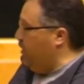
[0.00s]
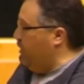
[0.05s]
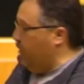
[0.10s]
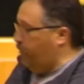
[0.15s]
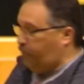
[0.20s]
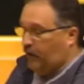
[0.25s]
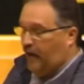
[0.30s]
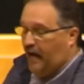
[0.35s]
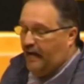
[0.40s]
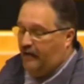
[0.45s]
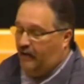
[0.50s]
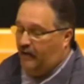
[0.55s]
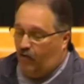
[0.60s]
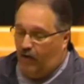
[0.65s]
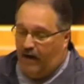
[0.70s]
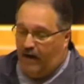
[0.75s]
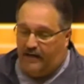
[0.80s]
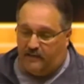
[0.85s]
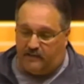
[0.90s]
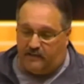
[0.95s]
playing the
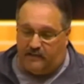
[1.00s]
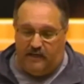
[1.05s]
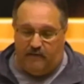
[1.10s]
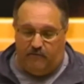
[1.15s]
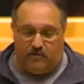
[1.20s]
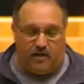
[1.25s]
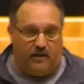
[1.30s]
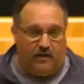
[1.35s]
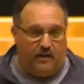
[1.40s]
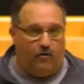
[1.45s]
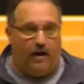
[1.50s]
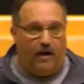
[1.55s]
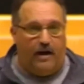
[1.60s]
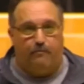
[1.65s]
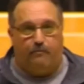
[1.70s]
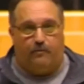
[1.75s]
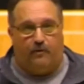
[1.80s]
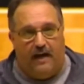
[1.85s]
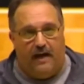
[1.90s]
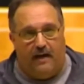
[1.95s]
great teams and the great
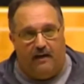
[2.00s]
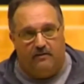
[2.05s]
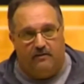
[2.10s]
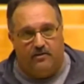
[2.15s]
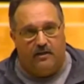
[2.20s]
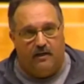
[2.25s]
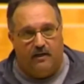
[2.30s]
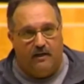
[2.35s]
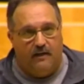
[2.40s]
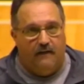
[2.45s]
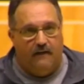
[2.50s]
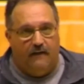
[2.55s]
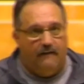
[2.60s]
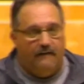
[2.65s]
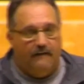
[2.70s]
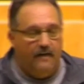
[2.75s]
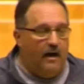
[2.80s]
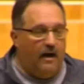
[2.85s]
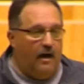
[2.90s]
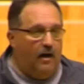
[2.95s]
players,
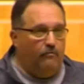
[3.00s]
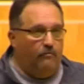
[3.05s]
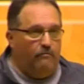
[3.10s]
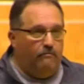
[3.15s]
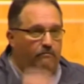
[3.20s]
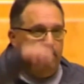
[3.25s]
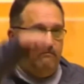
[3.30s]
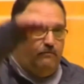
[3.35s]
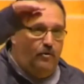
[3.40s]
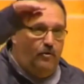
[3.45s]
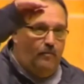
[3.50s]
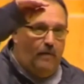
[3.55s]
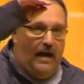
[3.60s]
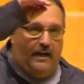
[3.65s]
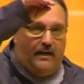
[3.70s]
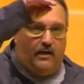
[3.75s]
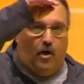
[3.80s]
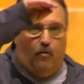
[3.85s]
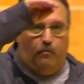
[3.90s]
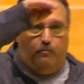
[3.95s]
you
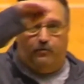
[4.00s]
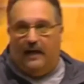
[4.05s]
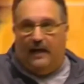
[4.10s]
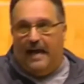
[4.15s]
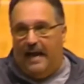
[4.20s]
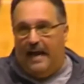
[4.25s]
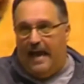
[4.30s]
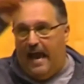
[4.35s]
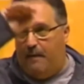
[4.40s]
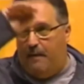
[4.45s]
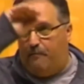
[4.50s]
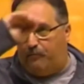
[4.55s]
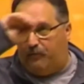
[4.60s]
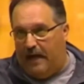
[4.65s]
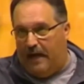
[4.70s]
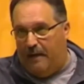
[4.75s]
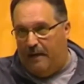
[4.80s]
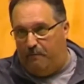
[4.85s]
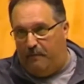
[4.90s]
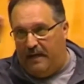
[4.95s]
might go plan A,
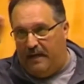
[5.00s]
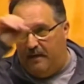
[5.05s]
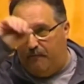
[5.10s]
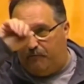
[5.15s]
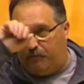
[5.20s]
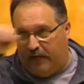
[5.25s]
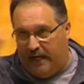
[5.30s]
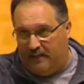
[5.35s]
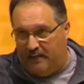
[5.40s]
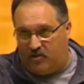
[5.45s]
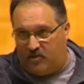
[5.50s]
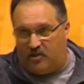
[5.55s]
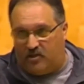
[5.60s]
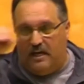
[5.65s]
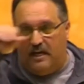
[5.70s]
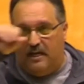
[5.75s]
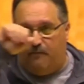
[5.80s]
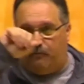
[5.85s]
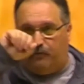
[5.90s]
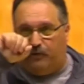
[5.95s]
plan B, plan
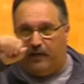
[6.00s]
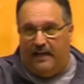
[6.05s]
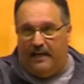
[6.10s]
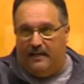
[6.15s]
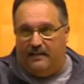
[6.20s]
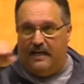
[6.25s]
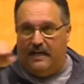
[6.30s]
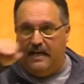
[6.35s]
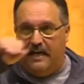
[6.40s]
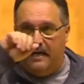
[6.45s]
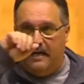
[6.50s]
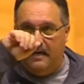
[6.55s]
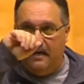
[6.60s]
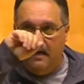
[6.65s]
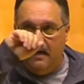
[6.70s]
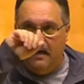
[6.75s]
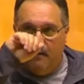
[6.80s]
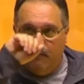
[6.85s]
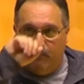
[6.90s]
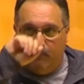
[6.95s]
C, plan D,
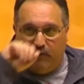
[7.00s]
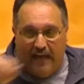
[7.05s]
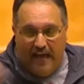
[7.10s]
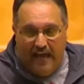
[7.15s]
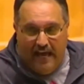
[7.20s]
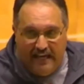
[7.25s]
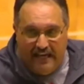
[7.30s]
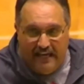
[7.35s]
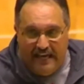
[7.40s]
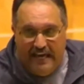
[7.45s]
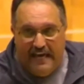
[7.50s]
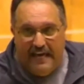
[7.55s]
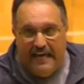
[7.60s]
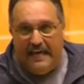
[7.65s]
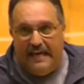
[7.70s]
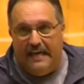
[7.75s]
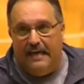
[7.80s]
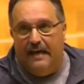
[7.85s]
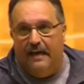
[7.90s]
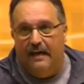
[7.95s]
plan
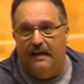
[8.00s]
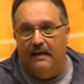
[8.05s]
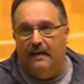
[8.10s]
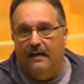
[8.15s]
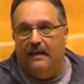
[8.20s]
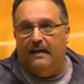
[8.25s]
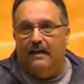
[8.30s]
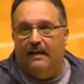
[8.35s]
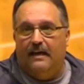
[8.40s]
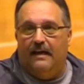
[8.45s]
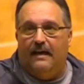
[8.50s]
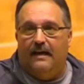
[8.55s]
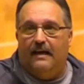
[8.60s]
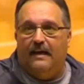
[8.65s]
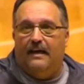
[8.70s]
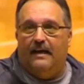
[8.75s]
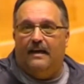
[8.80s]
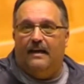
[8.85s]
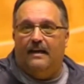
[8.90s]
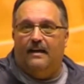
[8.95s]
E.
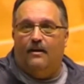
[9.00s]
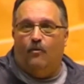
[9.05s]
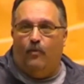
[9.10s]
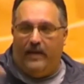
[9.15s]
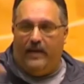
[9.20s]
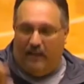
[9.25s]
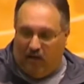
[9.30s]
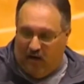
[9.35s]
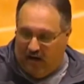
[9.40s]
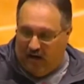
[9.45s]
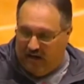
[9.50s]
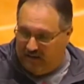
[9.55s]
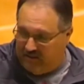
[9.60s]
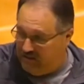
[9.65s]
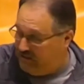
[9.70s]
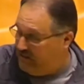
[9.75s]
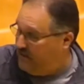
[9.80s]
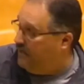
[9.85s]
We lost,